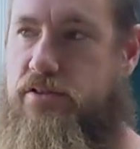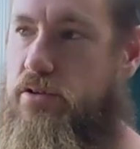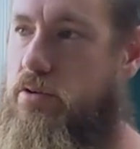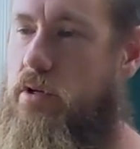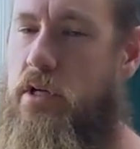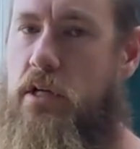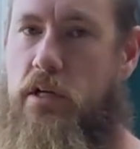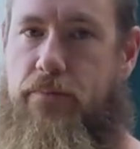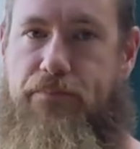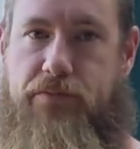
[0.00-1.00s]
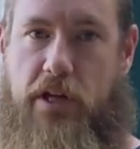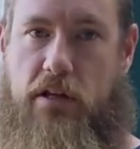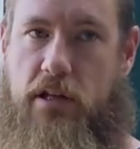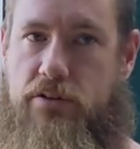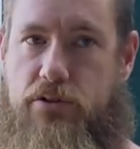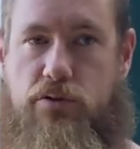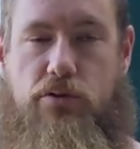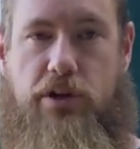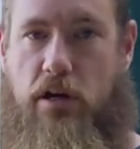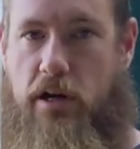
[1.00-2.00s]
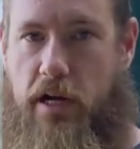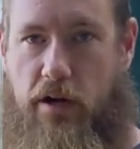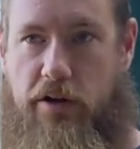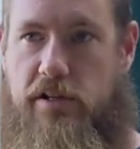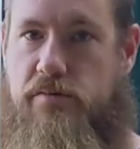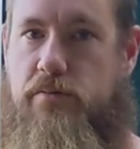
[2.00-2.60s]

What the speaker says: So electrical in our area is